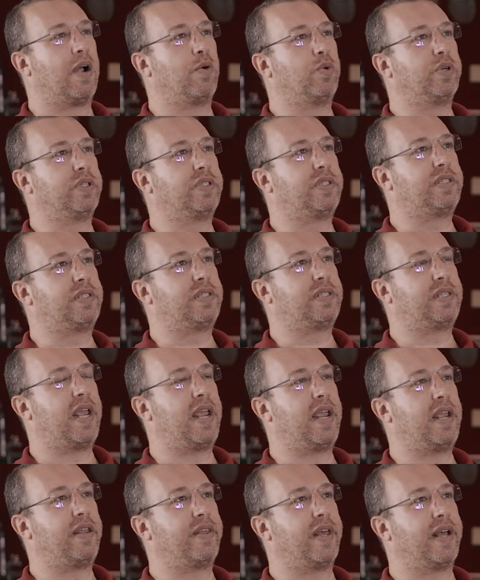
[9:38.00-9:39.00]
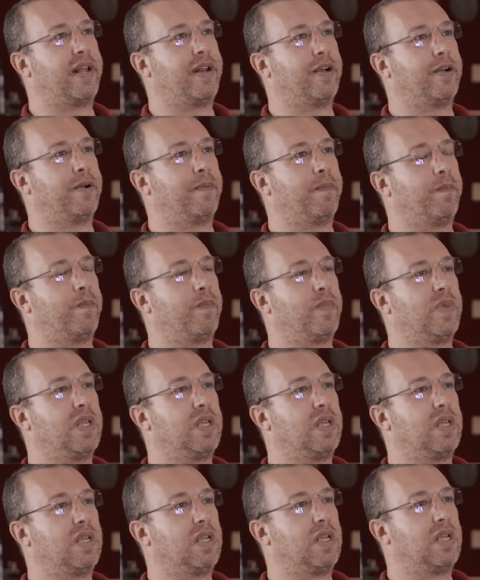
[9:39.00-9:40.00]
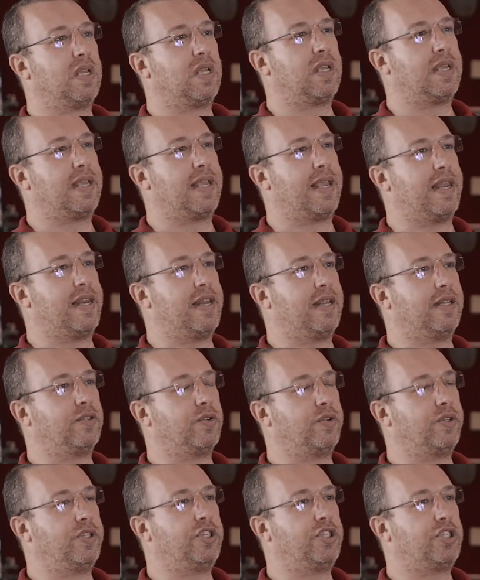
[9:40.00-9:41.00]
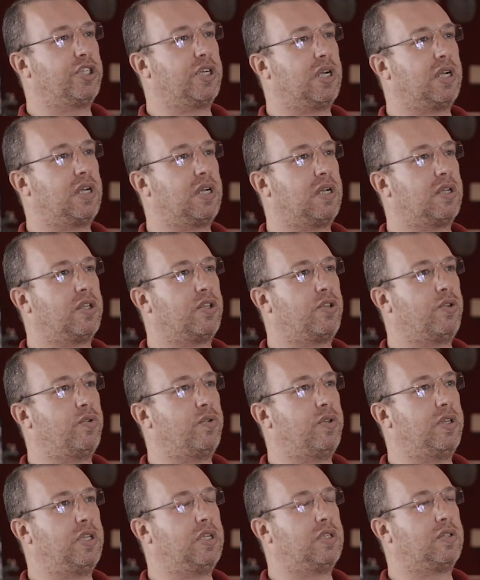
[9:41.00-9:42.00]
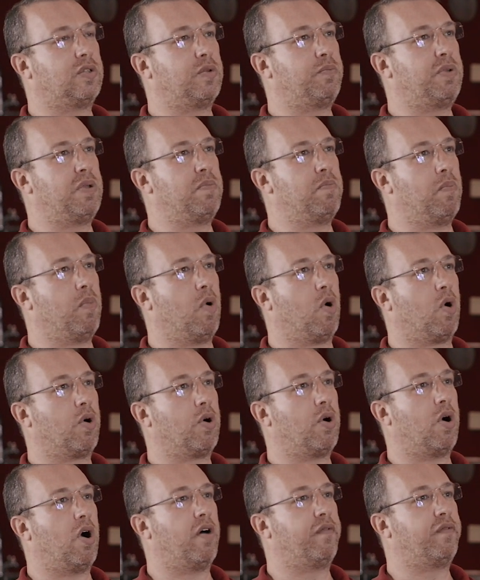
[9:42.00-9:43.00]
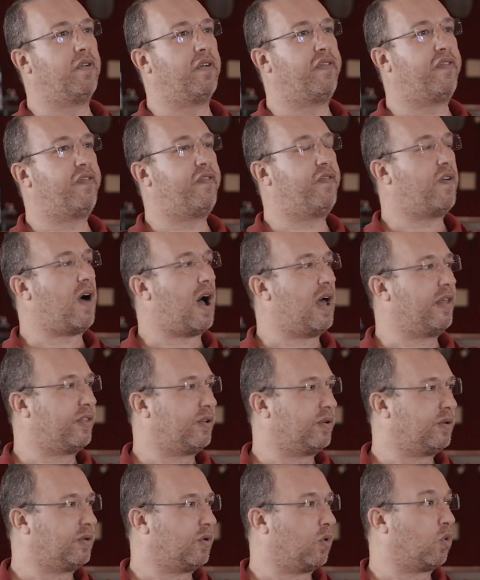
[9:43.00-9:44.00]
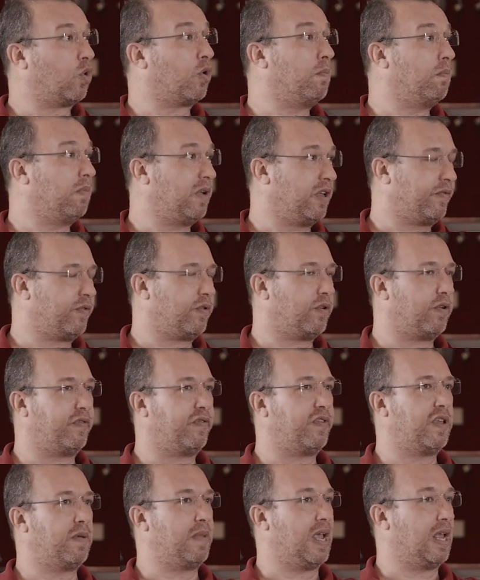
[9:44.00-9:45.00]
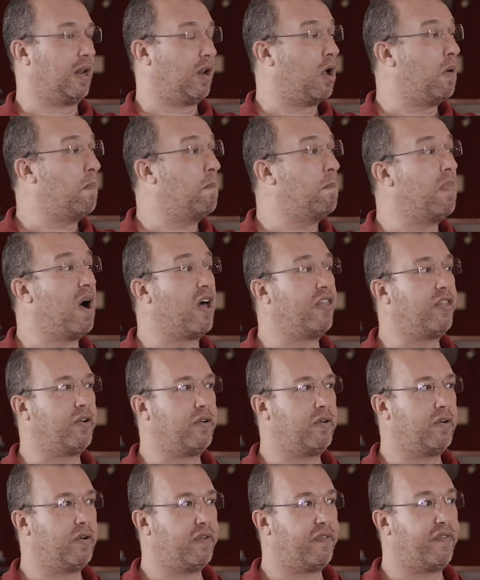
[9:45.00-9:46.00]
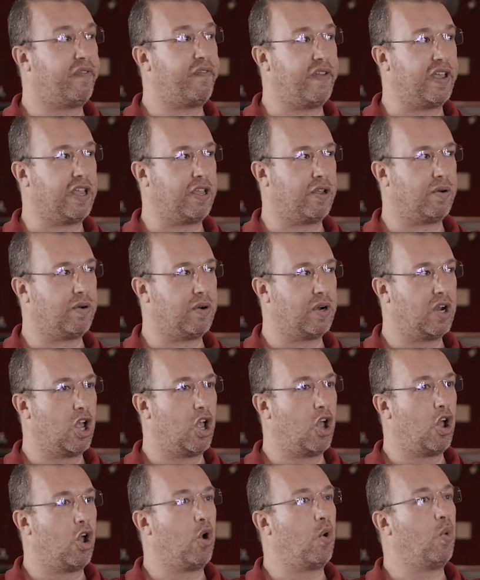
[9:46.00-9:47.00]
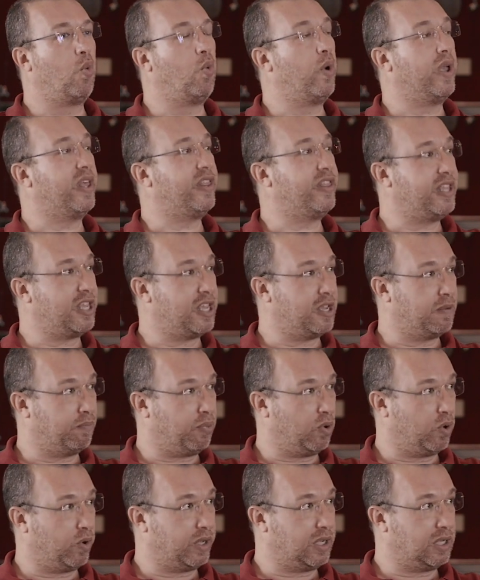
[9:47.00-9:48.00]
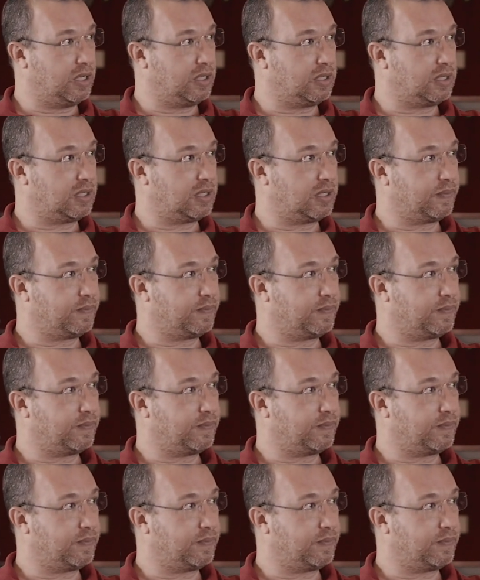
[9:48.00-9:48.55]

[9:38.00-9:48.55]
would say that in Indonesia, you need to be more of a father, or if you're a female, a mother figure with the employees.